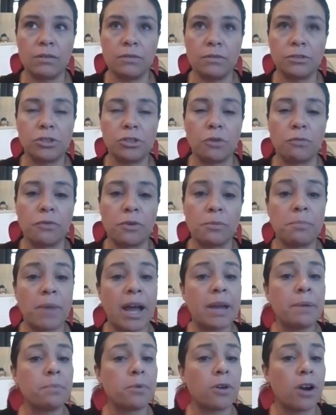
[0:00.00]
So for
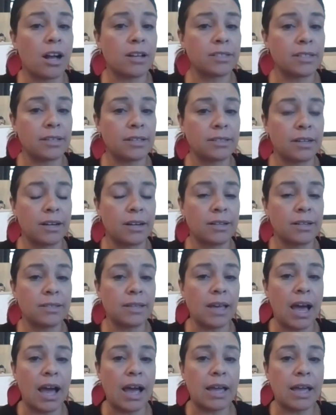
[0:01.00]
my processors,
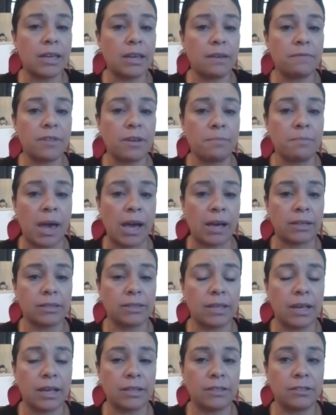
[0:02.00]
I give them
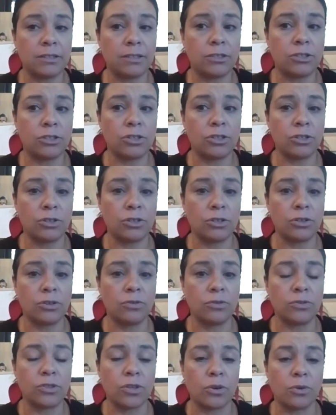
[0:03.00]
access
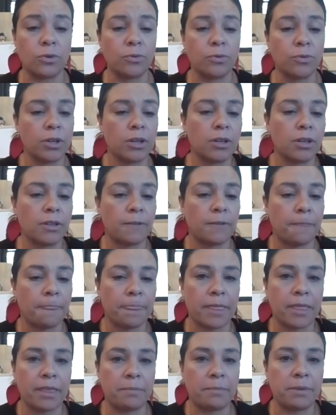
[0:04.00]
to, so
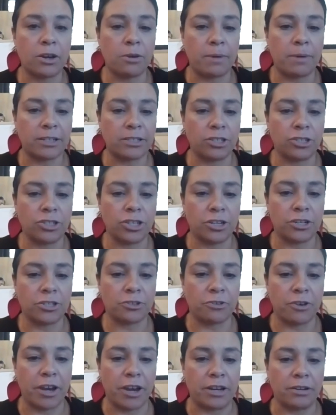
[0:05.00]
let me go back to share
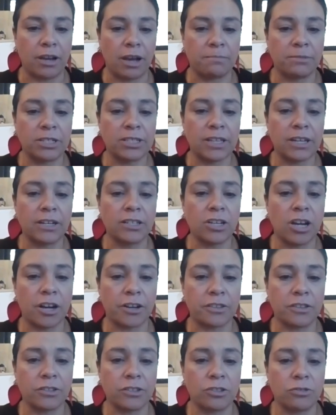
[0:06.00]
screen. I'm just going to
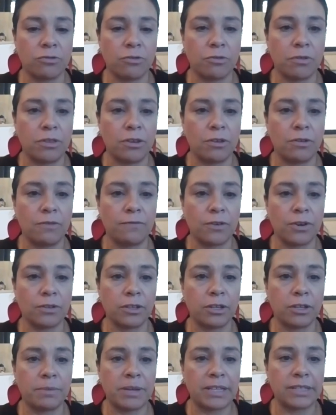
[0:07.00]
talk this through with you for a
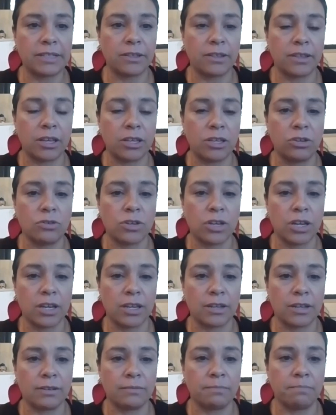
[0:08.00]
little bit so that you
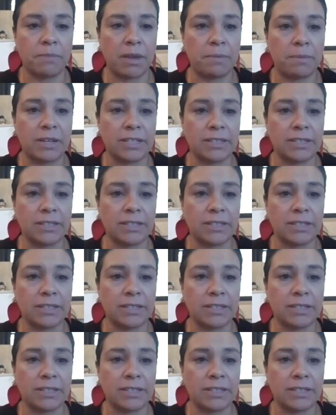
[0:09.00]
can maybe